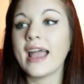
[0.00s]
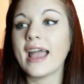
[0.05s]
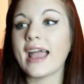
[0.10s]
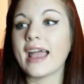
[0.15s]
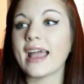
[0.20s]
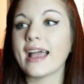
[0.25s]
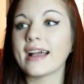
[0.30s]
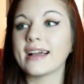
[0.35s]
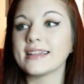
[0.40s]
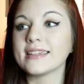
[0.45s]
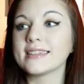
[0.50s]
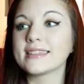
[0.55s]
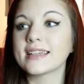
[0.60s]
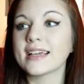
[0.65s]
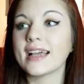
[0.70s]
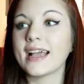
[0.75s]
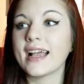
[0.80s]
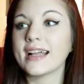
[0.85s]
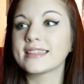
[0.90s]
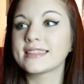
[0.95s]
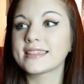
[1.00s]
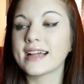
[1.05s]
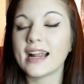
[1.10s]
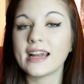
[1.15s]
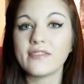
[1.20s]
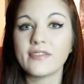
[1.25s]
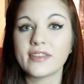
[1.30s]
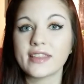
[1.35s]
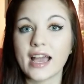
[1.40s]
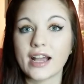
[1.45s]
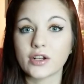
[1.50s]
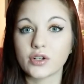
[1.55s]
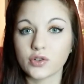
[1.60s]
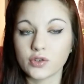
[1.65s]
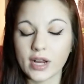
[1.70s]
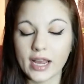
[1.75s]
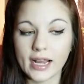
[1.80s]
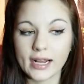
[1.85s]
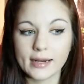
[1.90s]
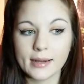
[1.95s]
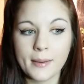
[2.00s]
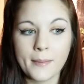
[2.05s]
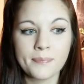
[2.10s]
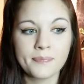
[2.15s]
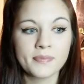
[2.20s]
And it's not even that great.